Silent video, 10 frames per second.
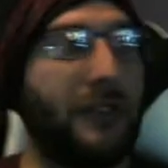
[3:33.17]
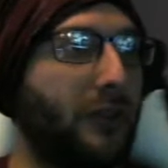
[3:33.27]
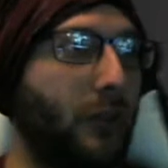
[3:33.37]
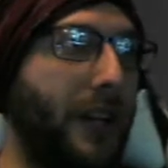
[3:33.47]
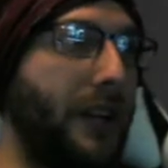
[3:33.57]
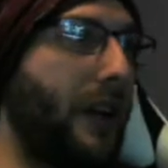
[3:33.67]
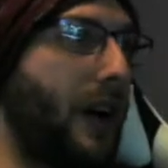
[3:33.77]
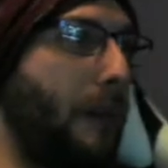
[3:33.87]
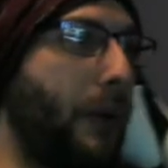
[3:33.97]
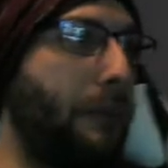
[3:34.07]
sweet,
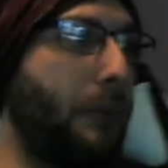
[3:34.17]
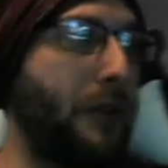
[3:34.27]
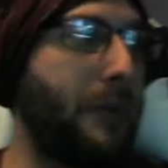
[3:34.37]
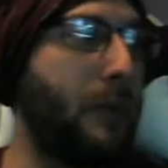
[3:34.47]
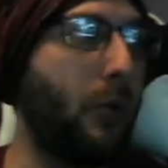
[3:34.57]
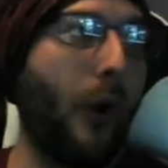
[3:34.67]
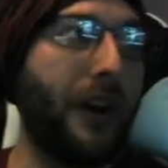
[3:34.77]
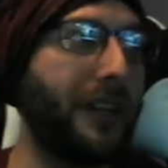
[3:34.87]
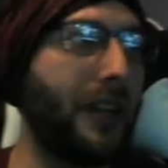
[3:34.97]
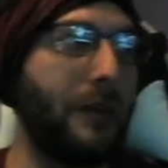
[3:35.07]
but most people
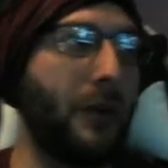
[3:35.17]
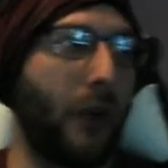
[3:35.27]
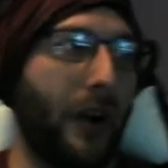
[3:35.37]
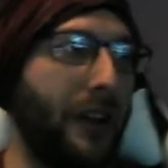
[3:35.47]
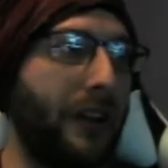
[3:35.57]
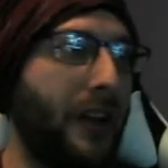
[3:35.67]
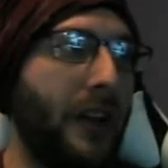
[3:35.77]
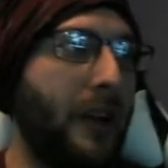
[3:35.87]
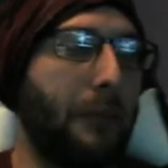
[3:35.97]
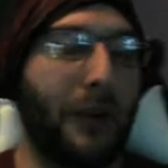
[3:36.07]
aren't going to be running
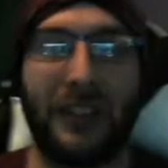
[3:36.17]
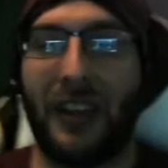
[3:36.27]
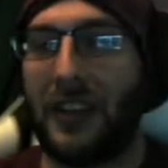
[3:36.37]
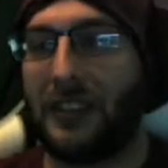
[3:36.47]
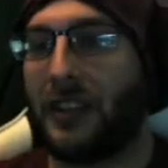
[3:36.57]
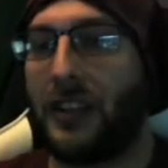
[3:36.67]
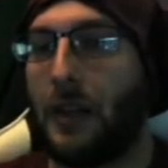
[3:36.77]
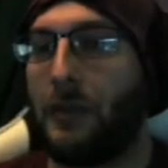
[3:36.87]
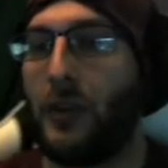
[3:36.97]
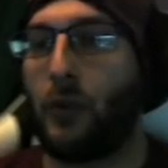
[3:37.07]
precise. They're going
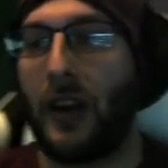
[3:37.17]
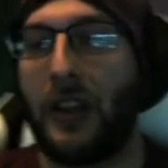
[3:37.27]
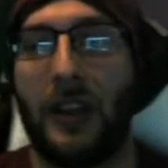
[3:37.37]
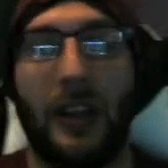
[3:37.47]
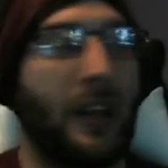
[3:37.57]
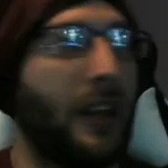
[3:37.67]
to be running